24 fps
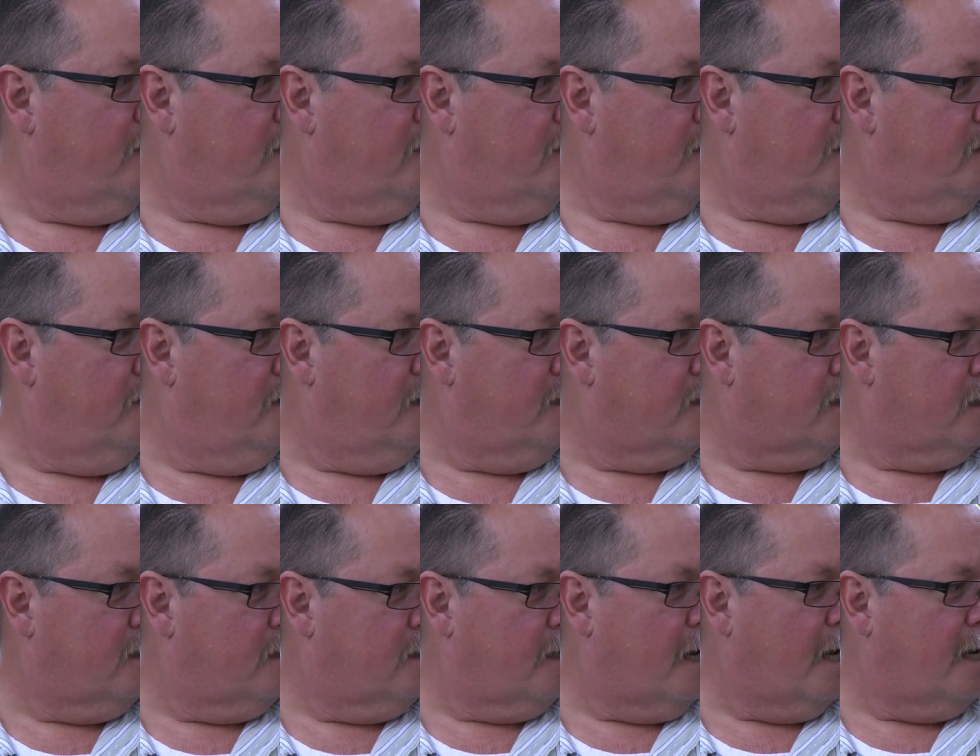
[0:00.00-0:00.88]
mm. is
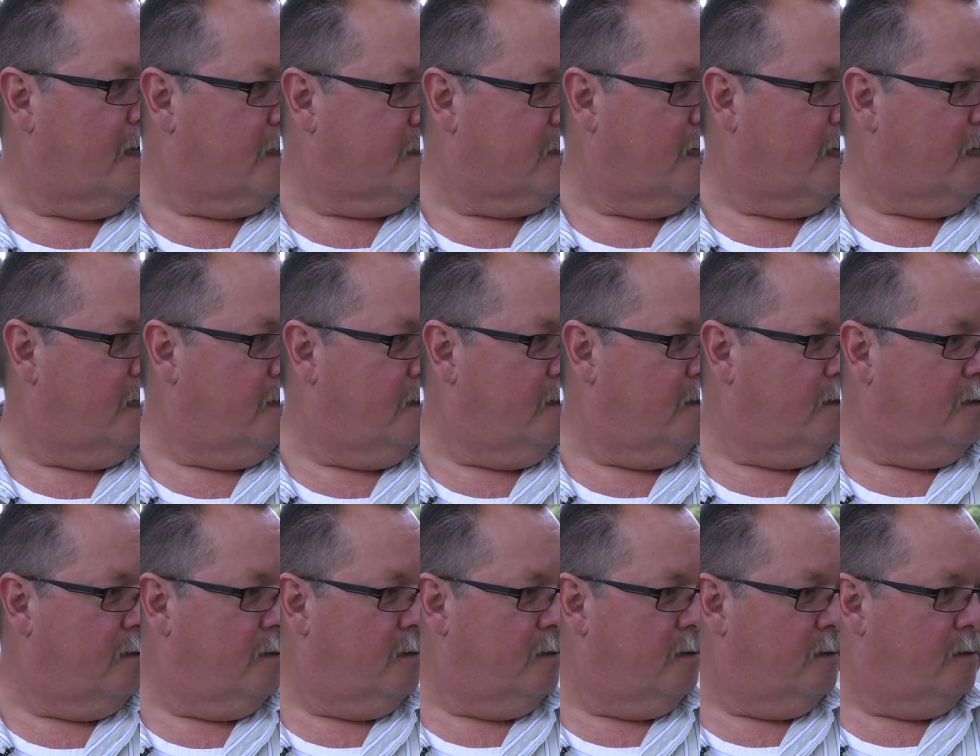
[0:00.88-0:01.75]
it dioxide?
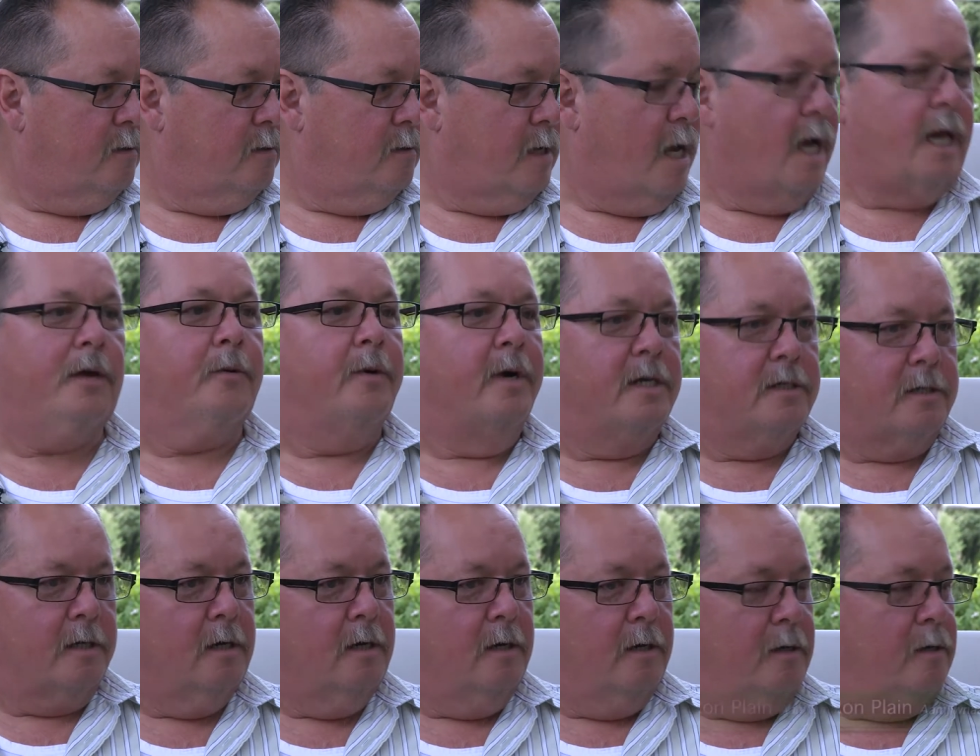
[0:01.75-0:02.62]
Anyways.
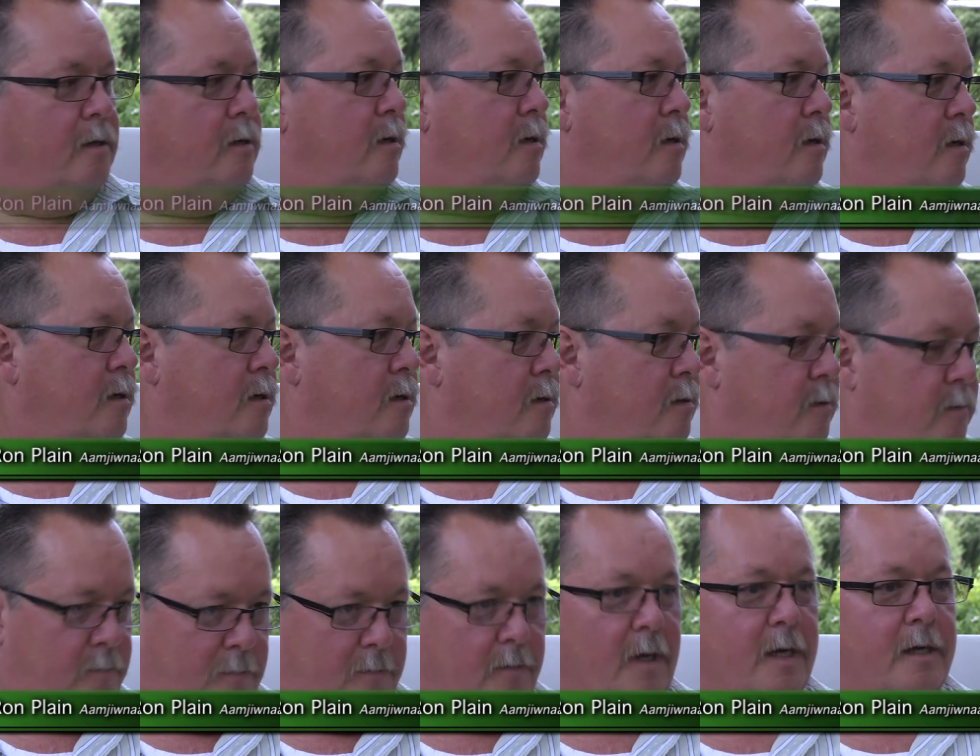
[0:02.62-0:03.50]
Diesel
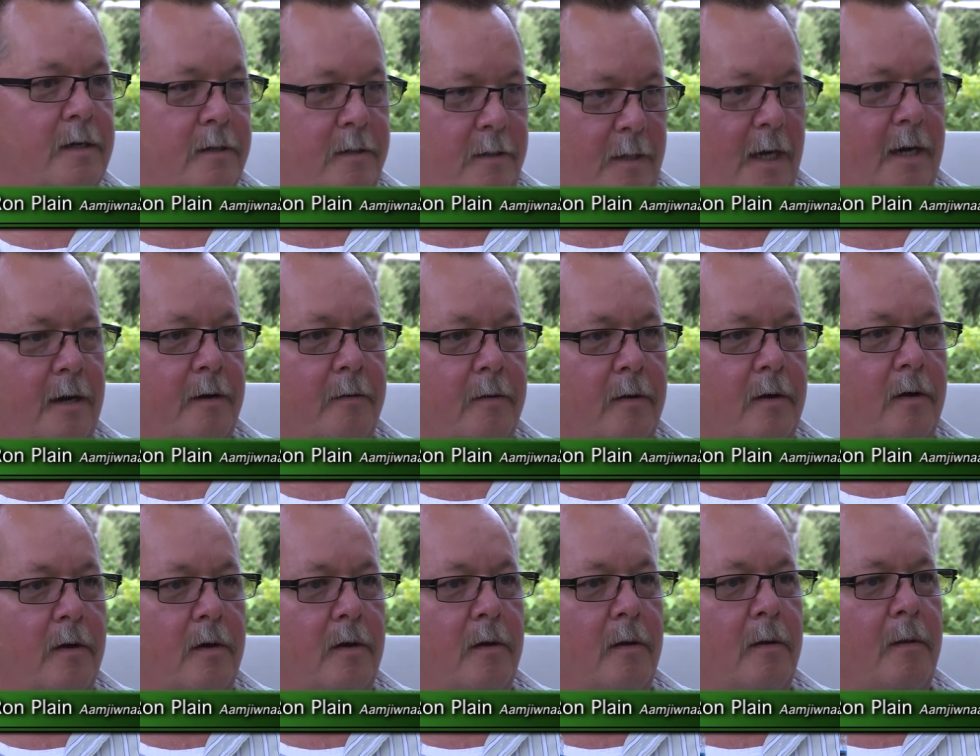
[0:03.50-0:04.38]
desulfurization it, yeah.
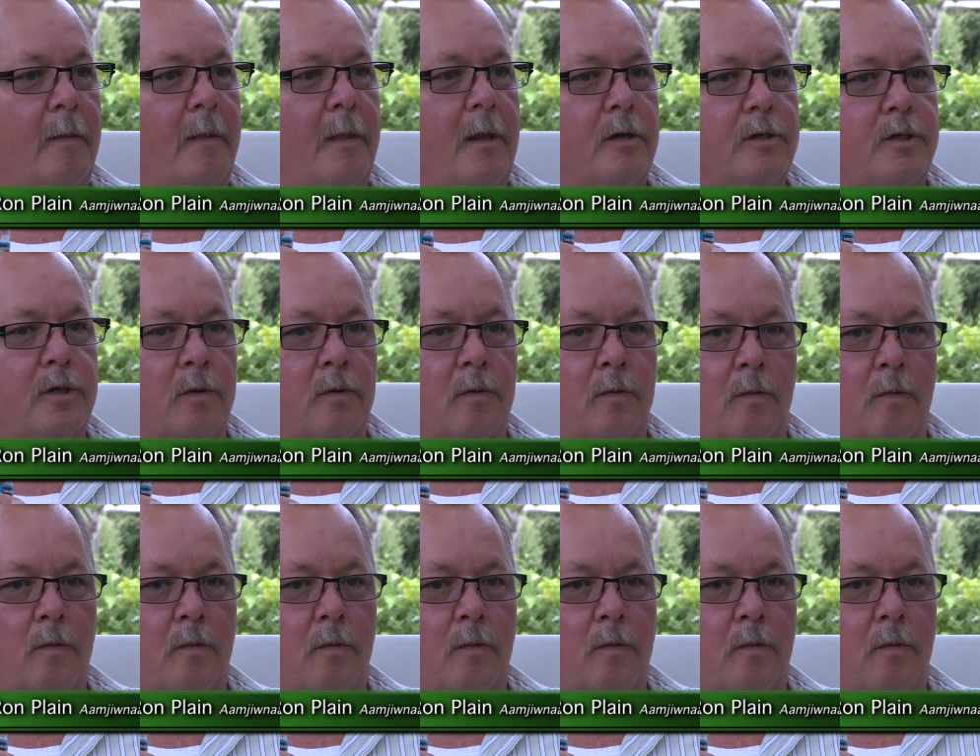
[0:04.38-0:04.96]
unit anyway. So